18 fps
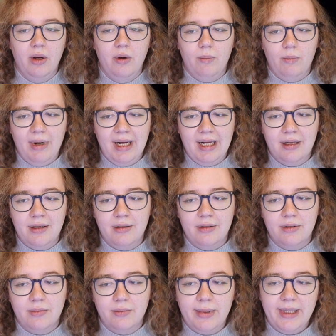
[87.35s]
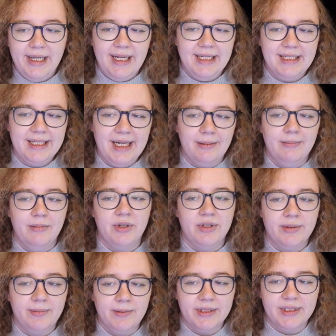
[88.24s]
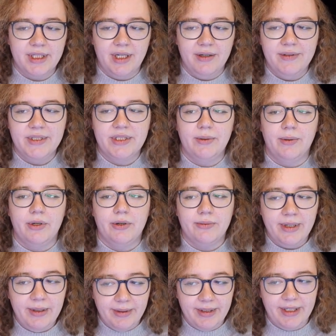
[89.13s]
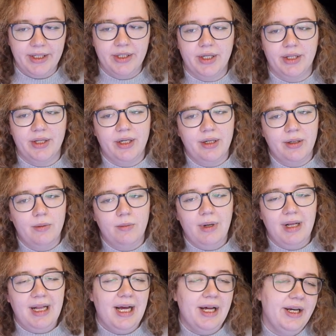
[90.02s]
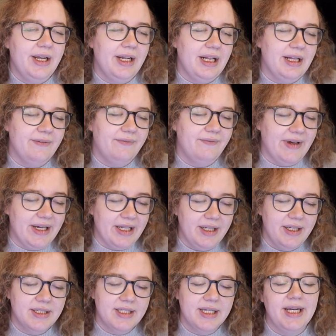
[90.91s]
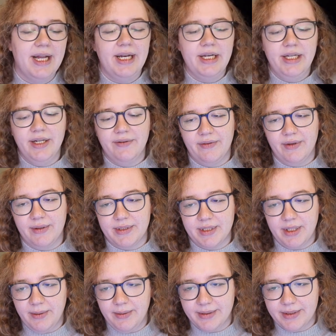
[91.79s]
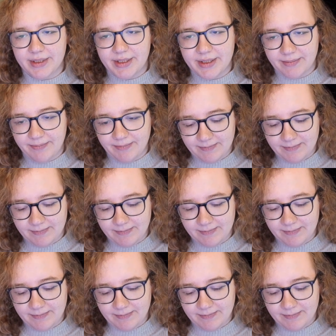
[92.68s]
Well, we need to get multiple servers to agree with each other while handling failures in any of those nodes.